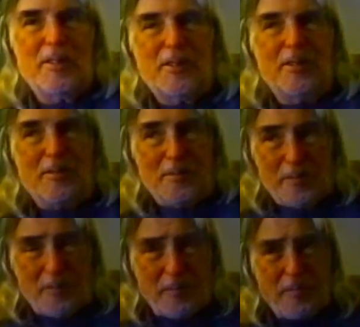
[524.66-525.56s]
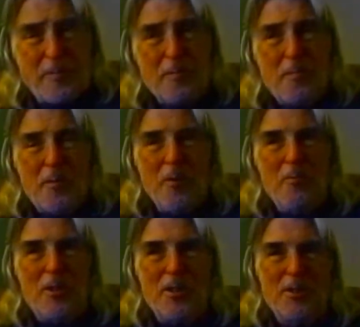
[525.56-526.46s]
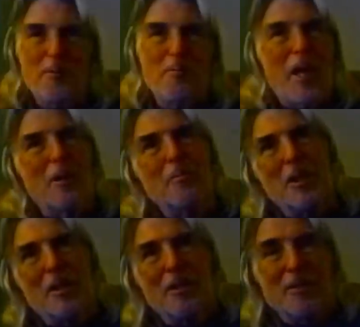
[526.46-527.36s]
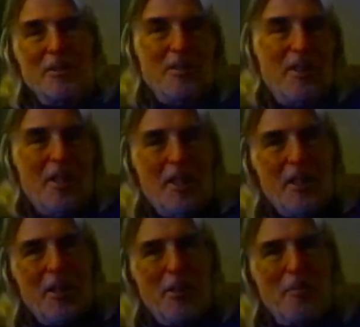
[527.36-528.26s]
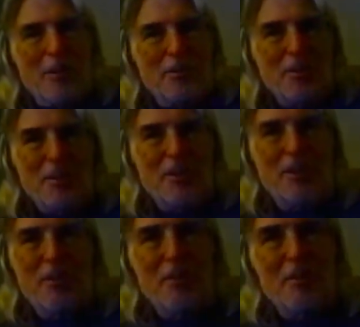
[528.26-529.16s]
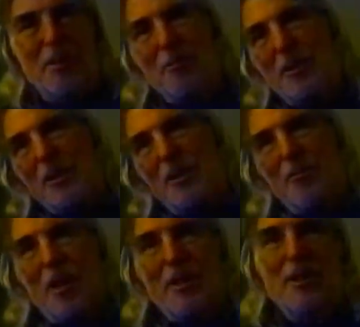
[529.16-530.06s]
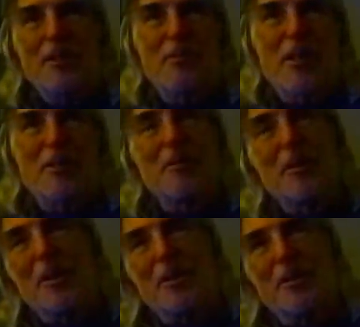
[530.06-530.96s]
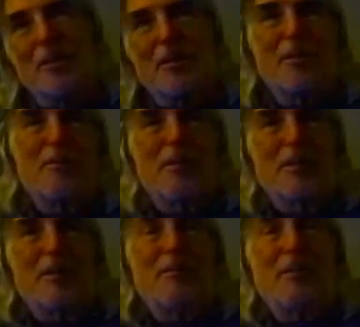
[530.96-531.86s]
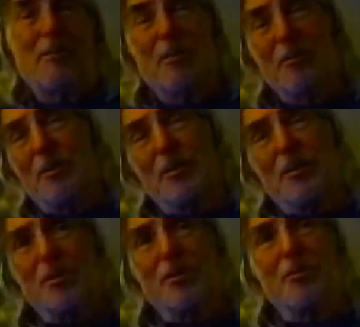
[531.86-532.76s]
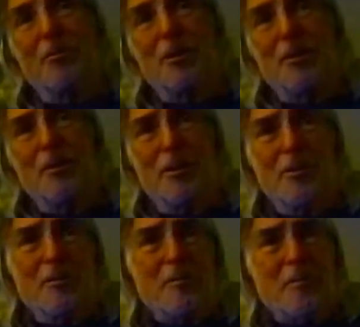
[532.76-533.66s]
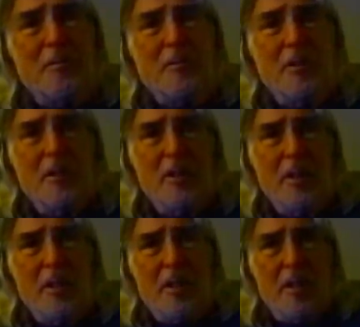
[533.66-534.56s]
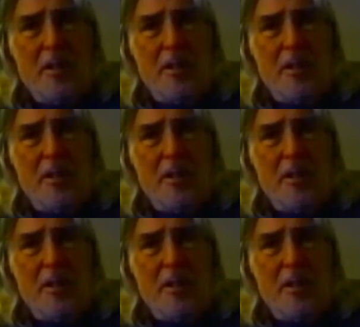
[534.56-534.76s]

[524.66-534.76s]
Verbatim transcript: uh, we not met because most physicians are unwilling to write these recommendations, and there are relatively few physicians who will do it. Write a